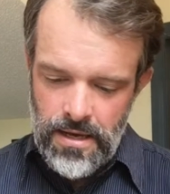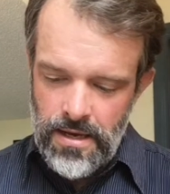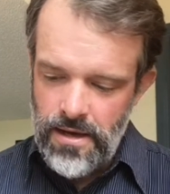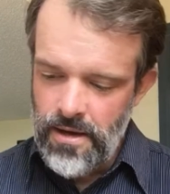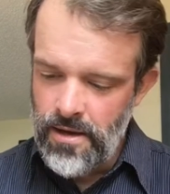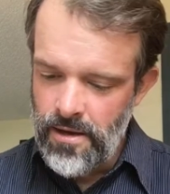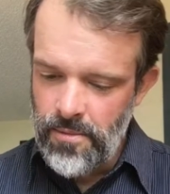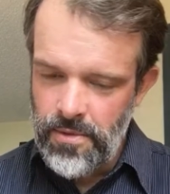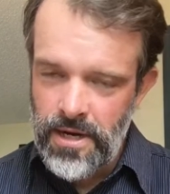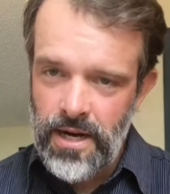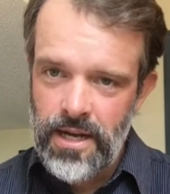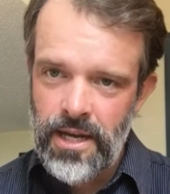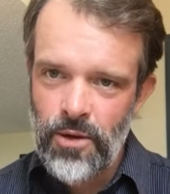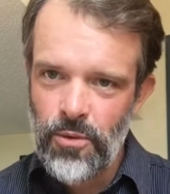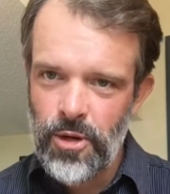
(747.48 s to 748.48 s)
And I
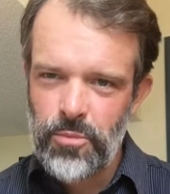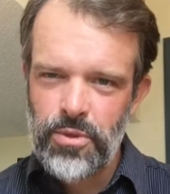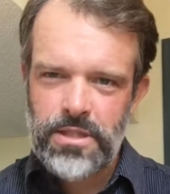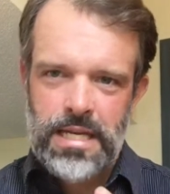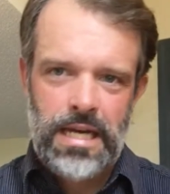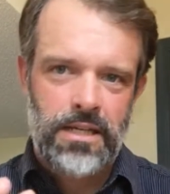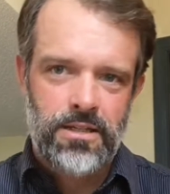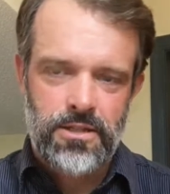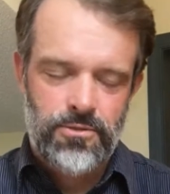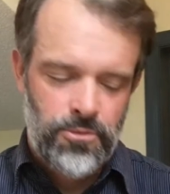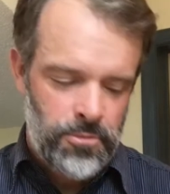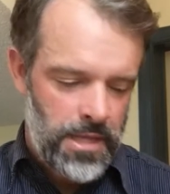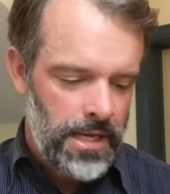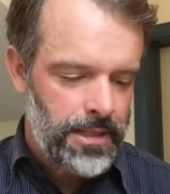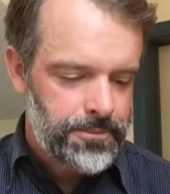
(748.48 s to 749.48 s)
kind of want to protect us
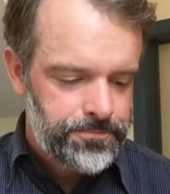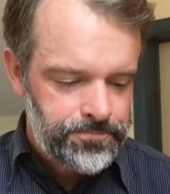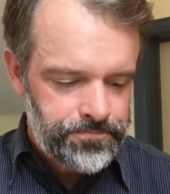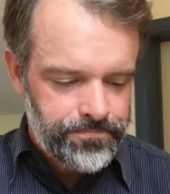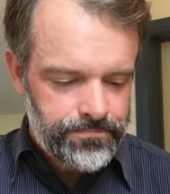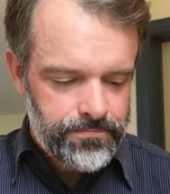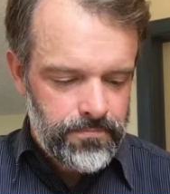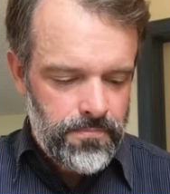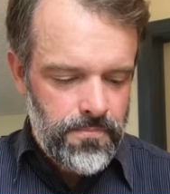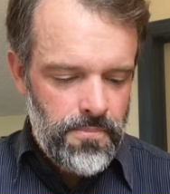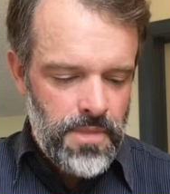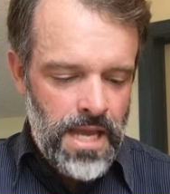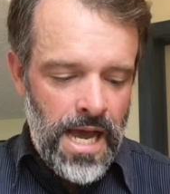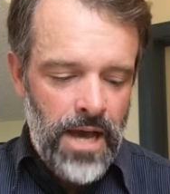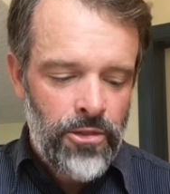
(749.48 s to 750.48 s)
from that.
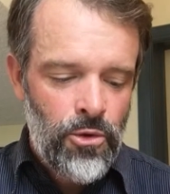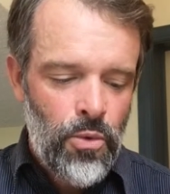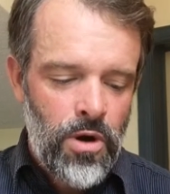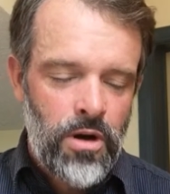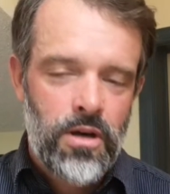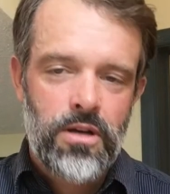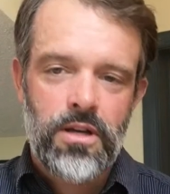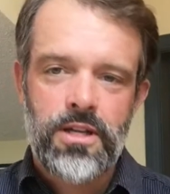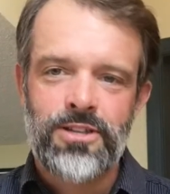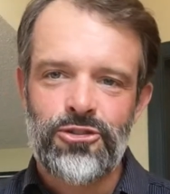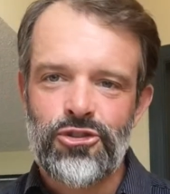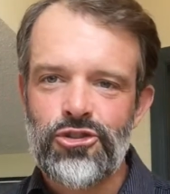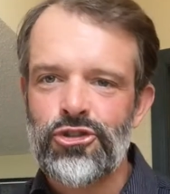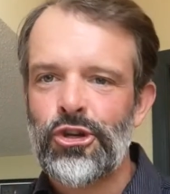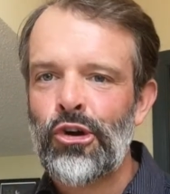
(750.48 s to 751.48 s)
How the word
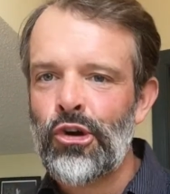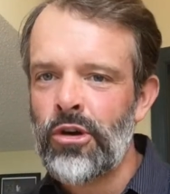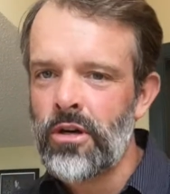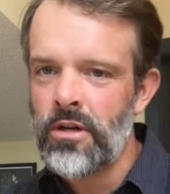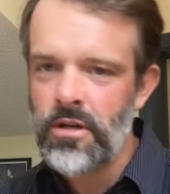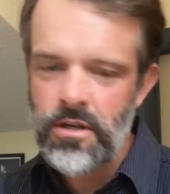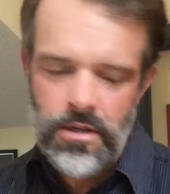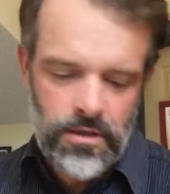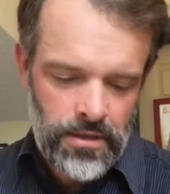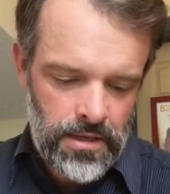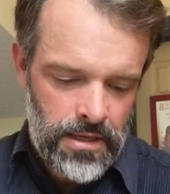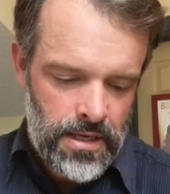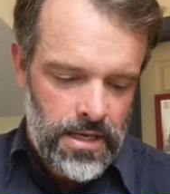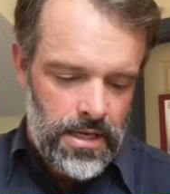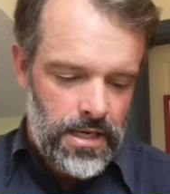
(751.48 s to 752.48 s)
concerned
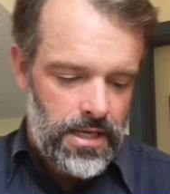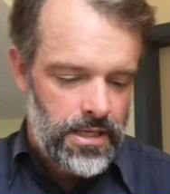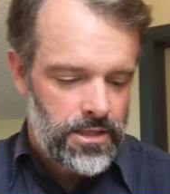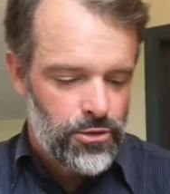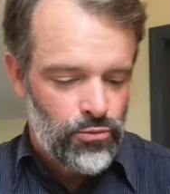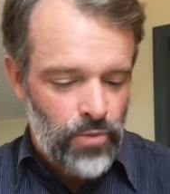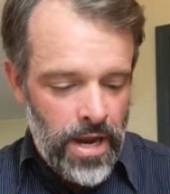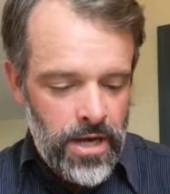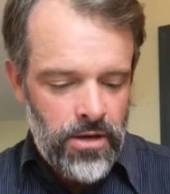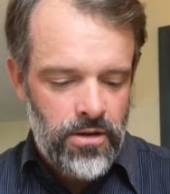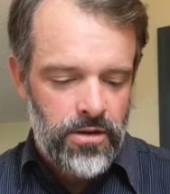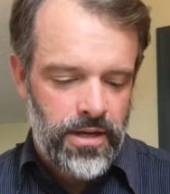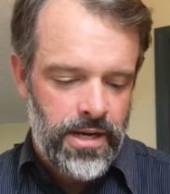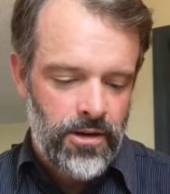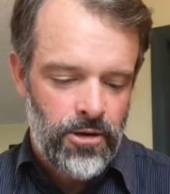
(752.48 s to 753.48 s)
is
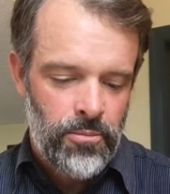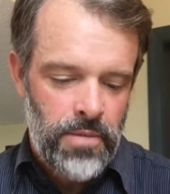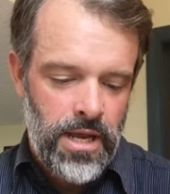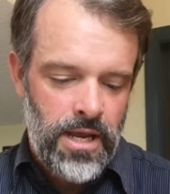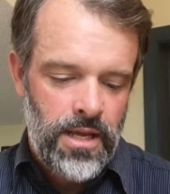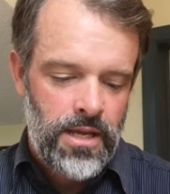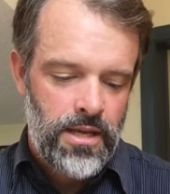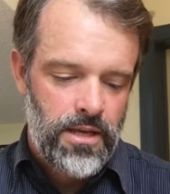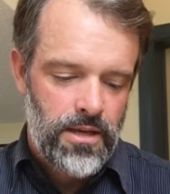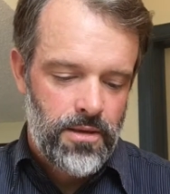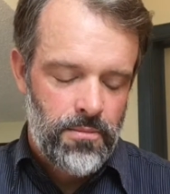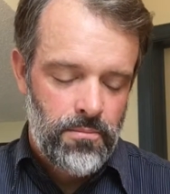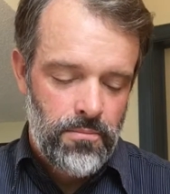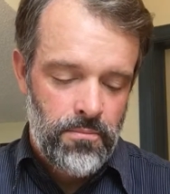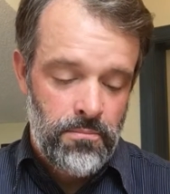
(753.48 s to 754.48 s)
rendered here may
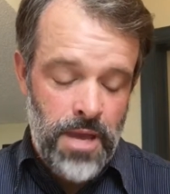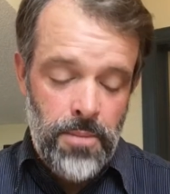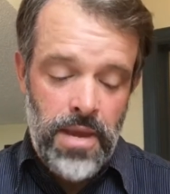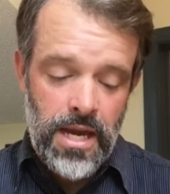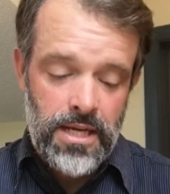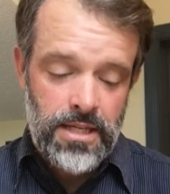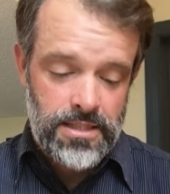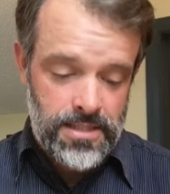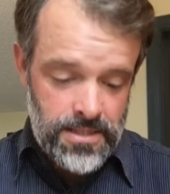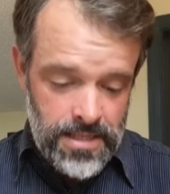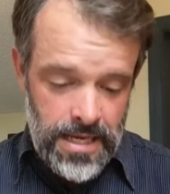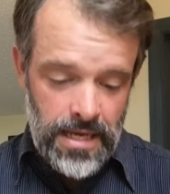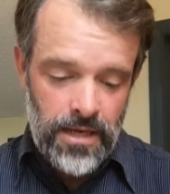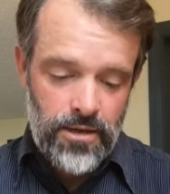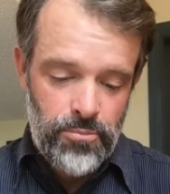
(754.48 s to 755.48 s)
make us
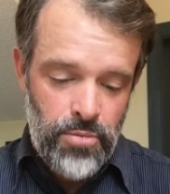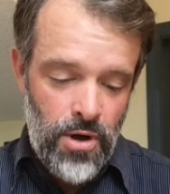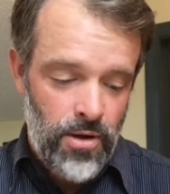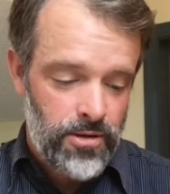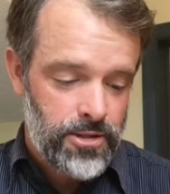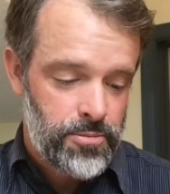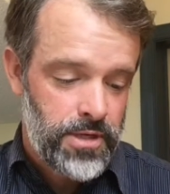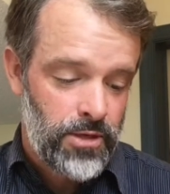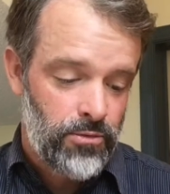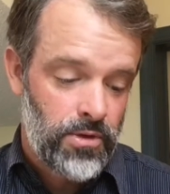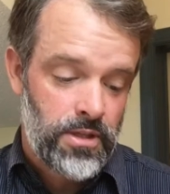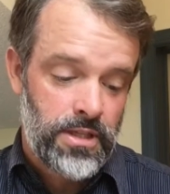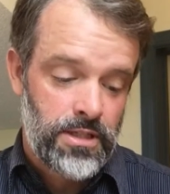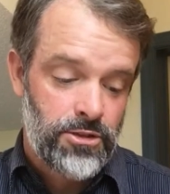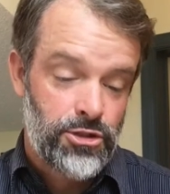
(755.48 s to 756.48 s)
think Paul is being
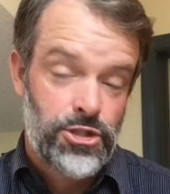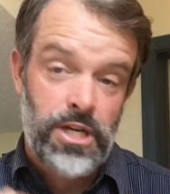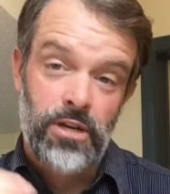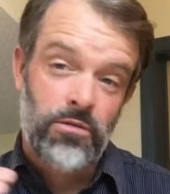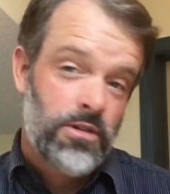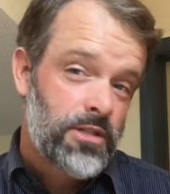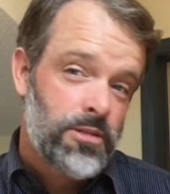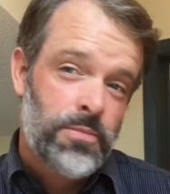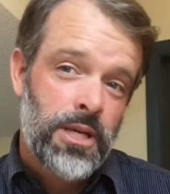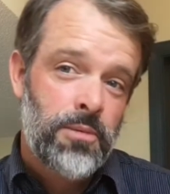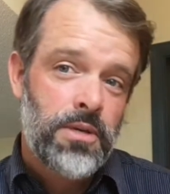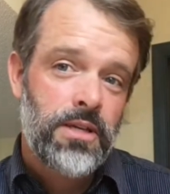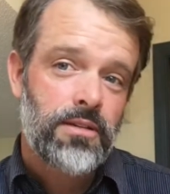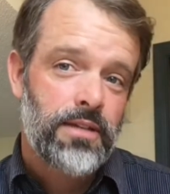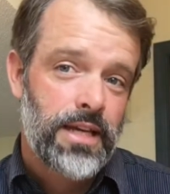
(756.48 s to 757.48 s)
really generous,
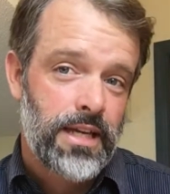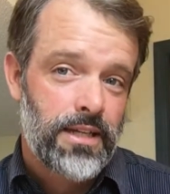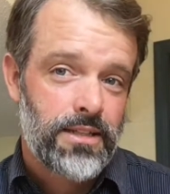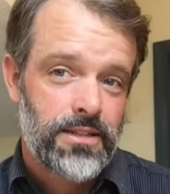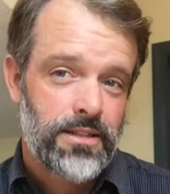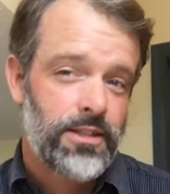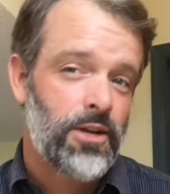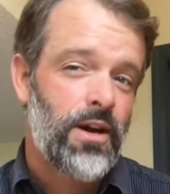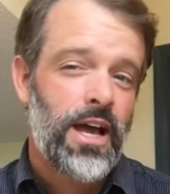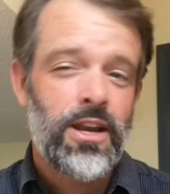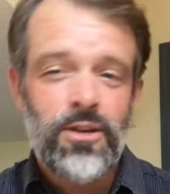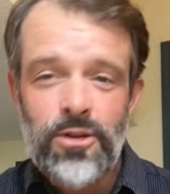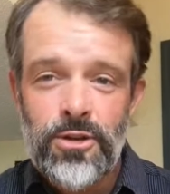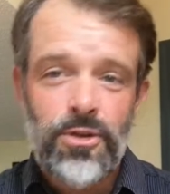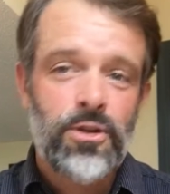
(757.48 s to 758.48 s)
maybe, like, you know, I
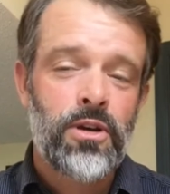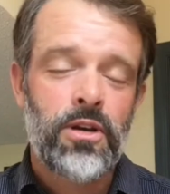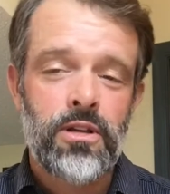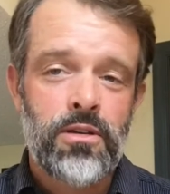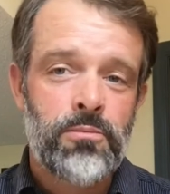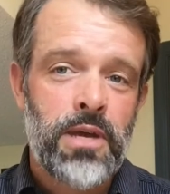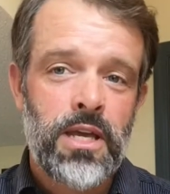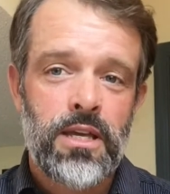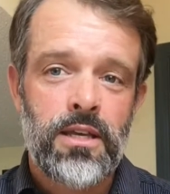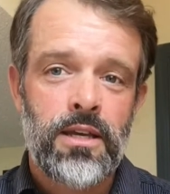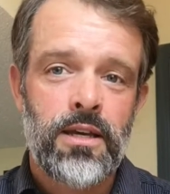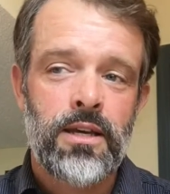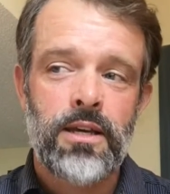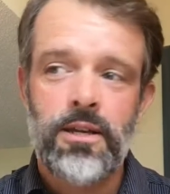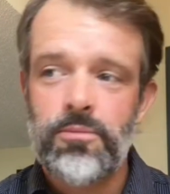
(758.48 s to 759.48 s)
knew you couldn't make
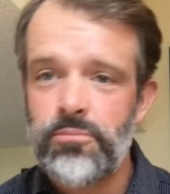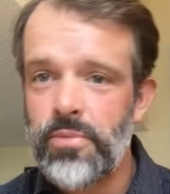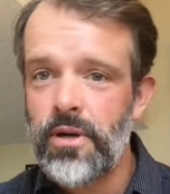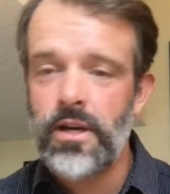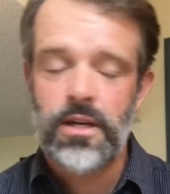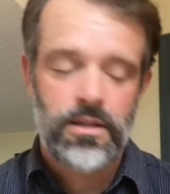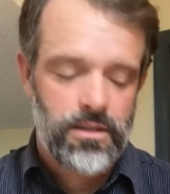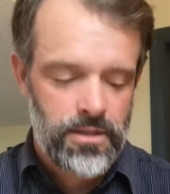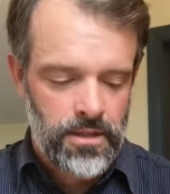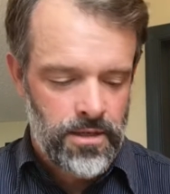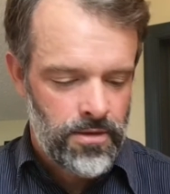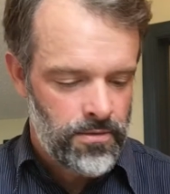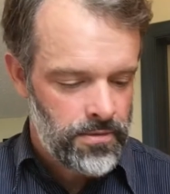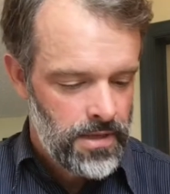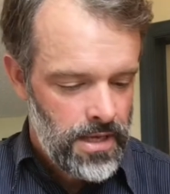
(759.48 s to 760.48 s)
it, but, you
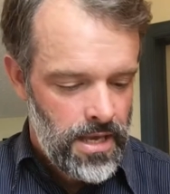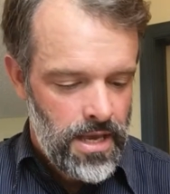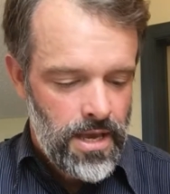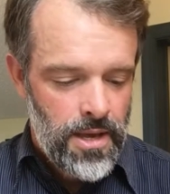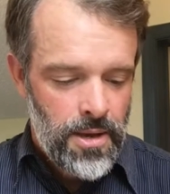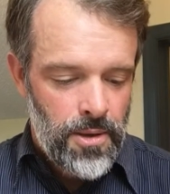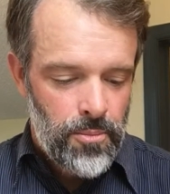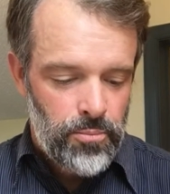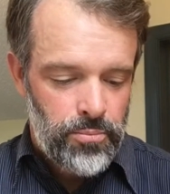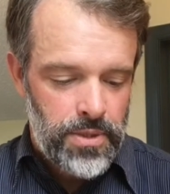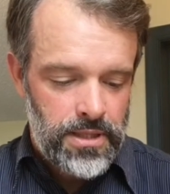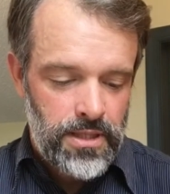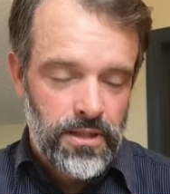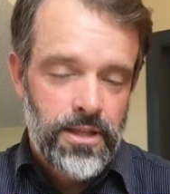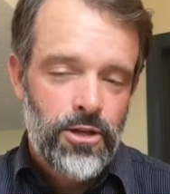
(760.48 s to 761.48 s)
know. But
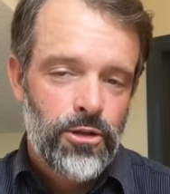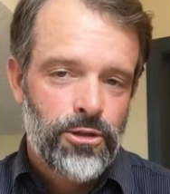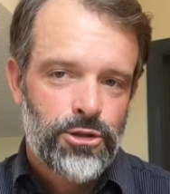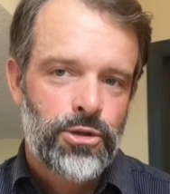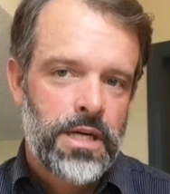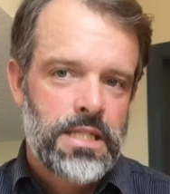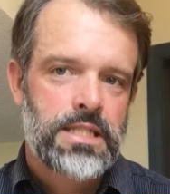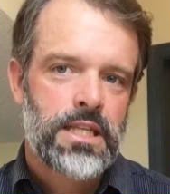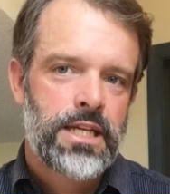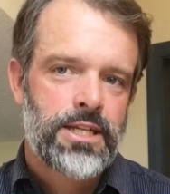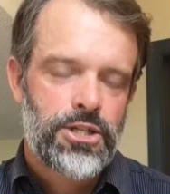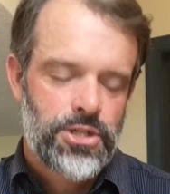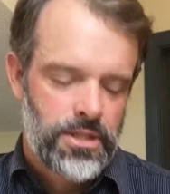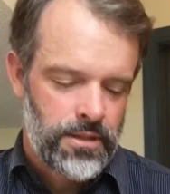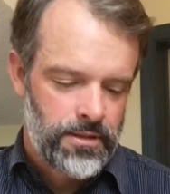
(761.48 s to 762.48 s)
the literal
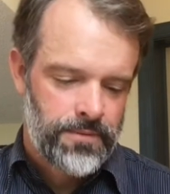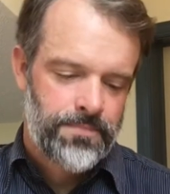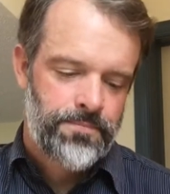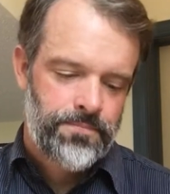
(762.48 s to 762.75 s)
translation